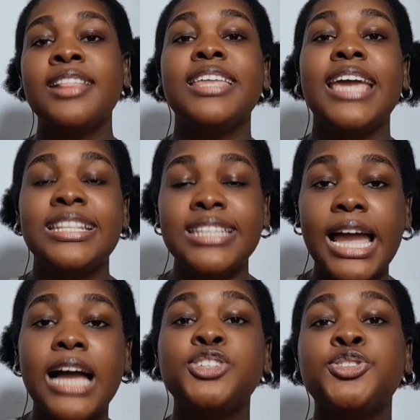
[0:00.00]
the
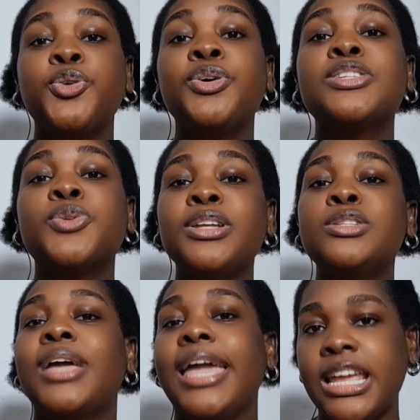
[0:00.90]
entire show is going
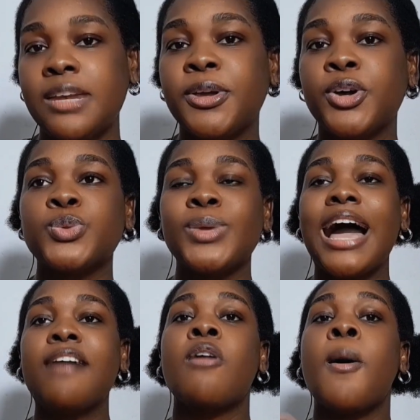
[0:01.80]
to end because we
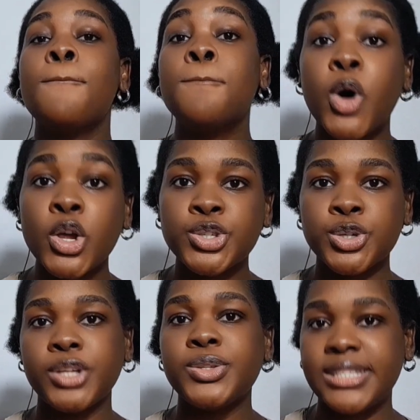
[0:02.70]
have more
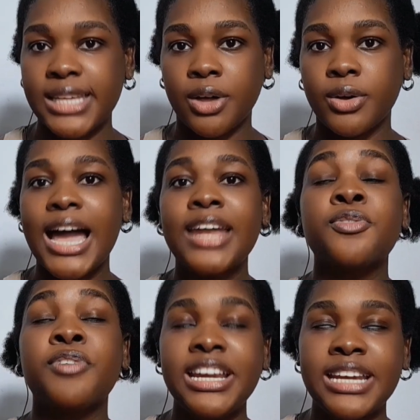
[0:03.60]
story to tell,
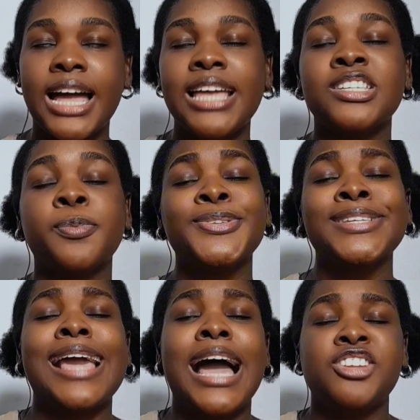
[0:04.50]
and Rhaena is supposed to
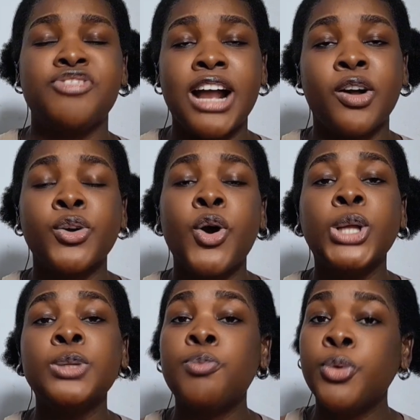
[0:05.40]
get her dragon
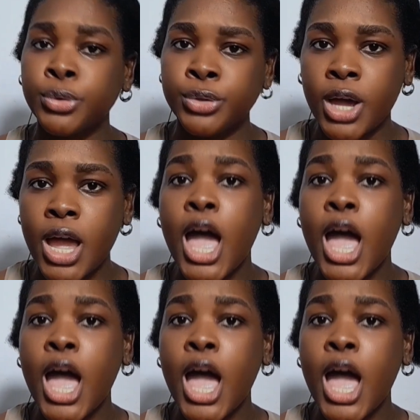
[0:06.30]
called Moon.